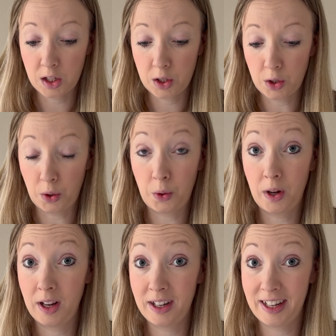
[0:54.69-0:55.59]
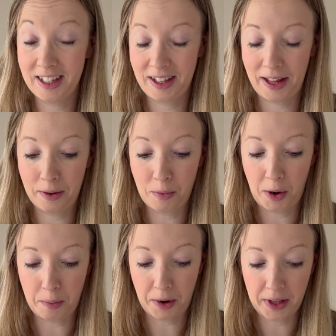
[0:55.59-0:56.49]
So let's think more
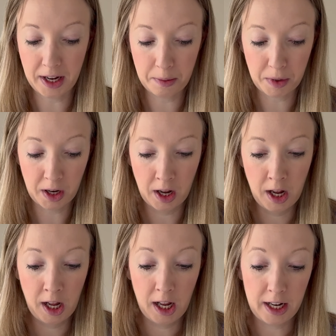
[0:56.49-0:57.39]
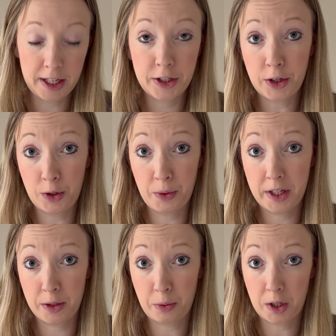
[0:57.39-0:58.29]
about that. But let's start with
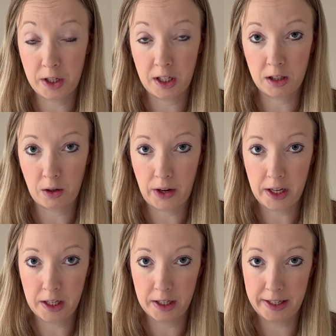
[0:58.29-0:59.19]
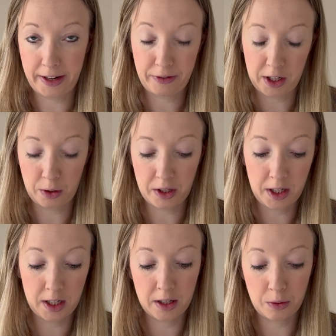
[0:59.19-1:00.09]
the swatching, so I'll see if the
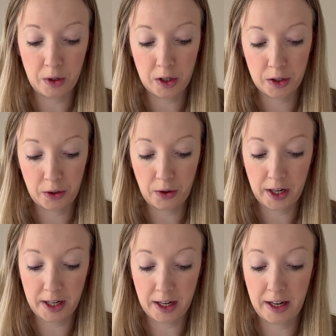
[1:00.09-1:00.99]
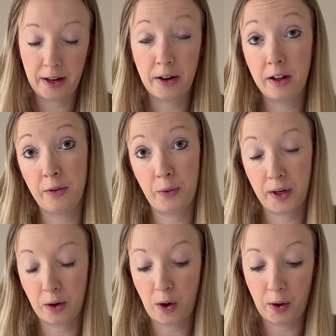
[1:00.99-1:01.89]
stitches works correct, and then we
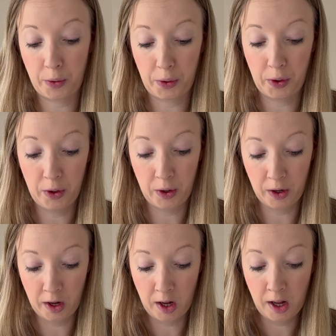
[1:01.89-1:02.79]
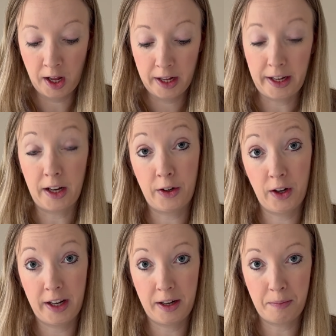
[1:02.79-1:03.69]
know how to
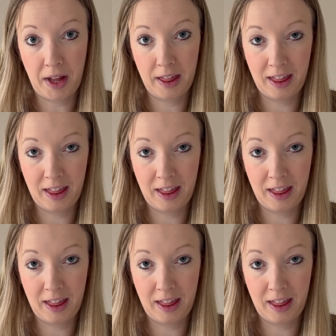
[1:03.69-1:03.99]
calculate the math